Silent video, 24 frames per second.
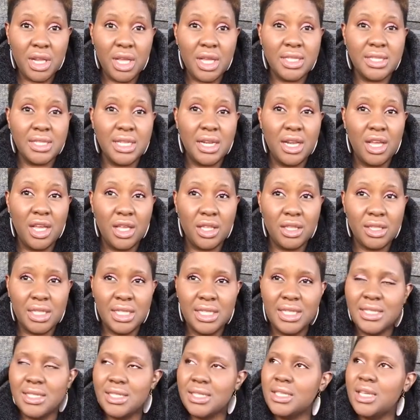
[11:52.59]
as an
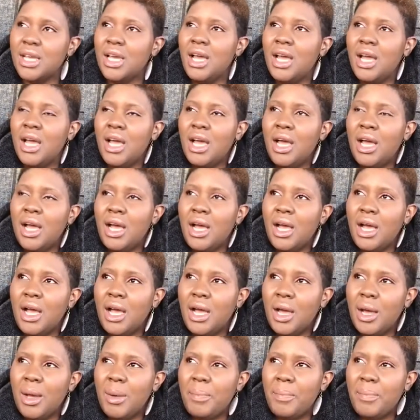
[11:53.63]
artist,
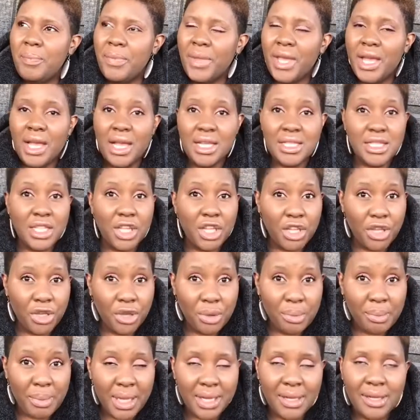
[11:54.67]
um, as a
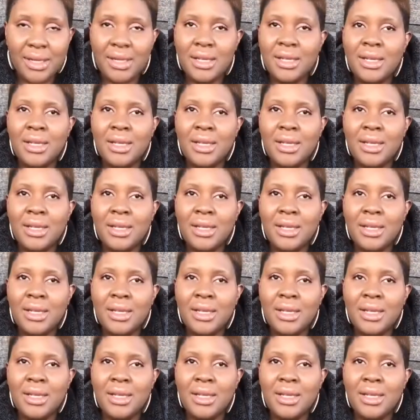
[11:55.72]
human.